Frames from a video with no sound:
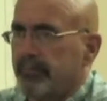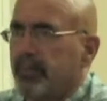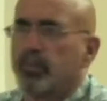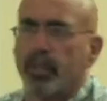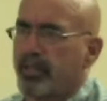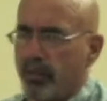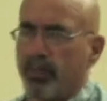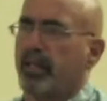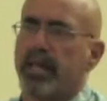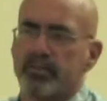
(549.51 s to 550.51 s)
is what they're,
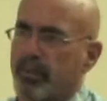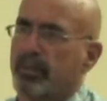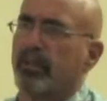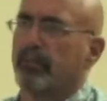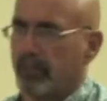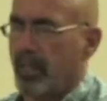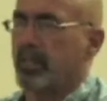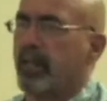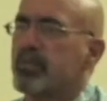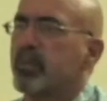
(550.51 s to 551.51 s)
that's what they're,
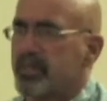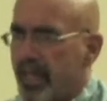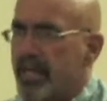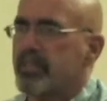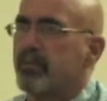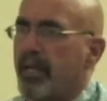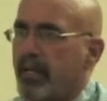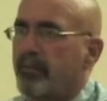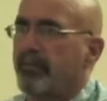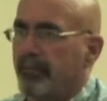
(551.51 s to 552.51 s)
that's what's estimated.